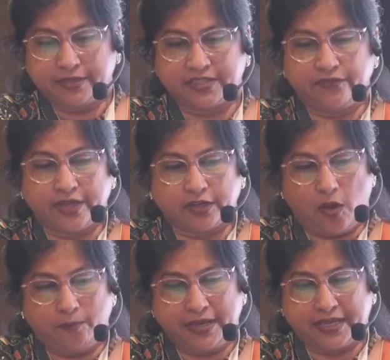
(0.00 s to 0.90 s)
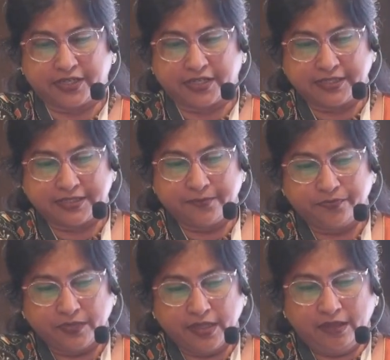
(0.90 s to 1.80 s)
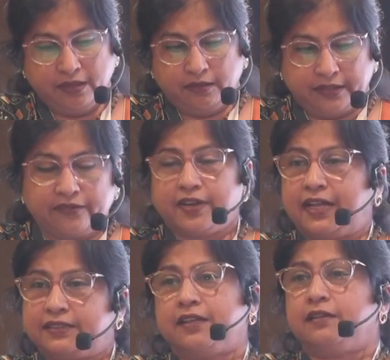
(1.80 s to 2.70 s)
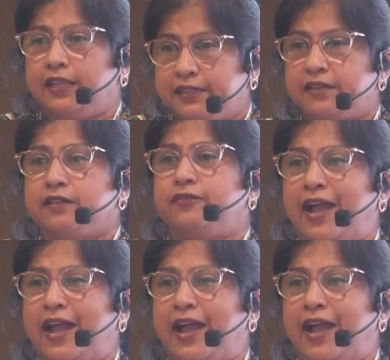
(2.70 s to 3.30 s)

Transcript: severe complications. There were other